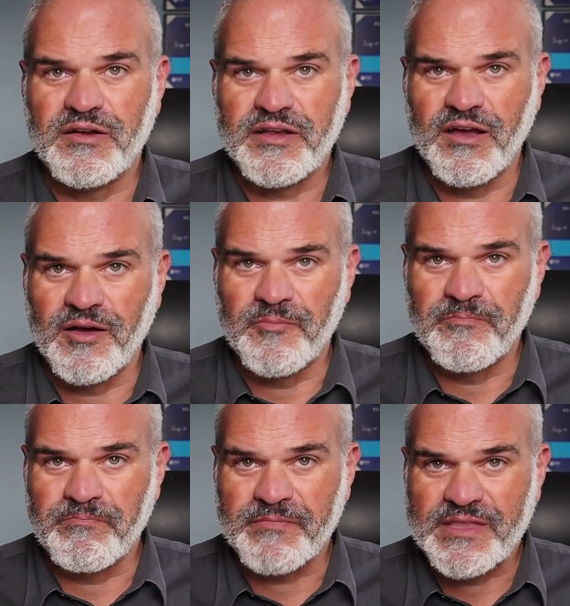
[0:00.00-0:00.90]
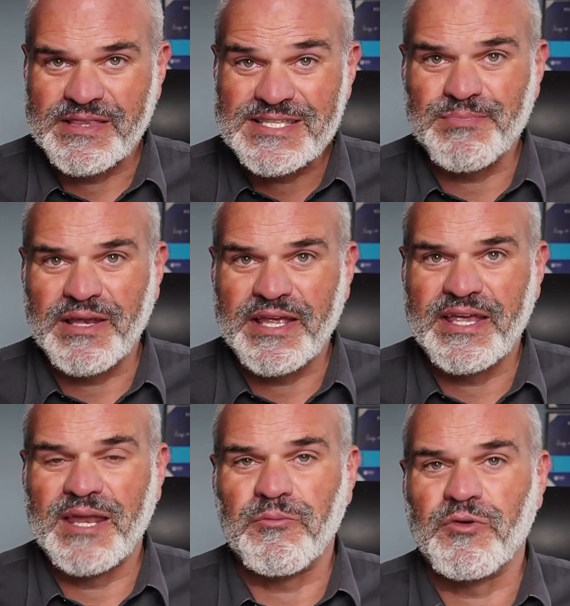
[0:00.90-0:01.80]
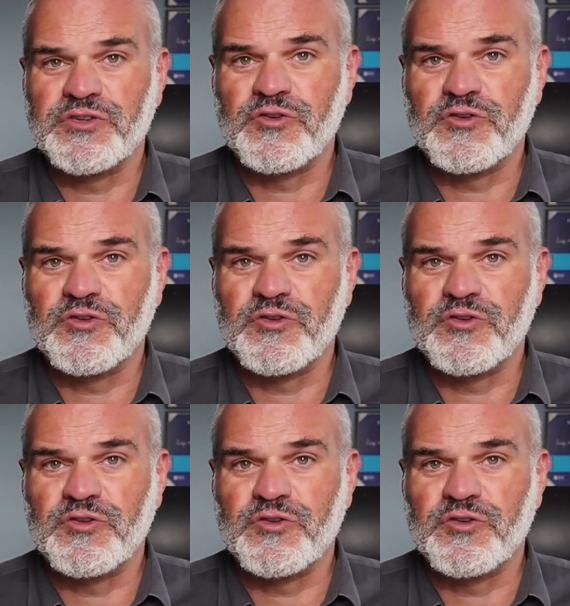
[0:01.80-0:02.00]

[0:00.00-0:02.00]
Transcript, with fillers: um, display. And I'm going to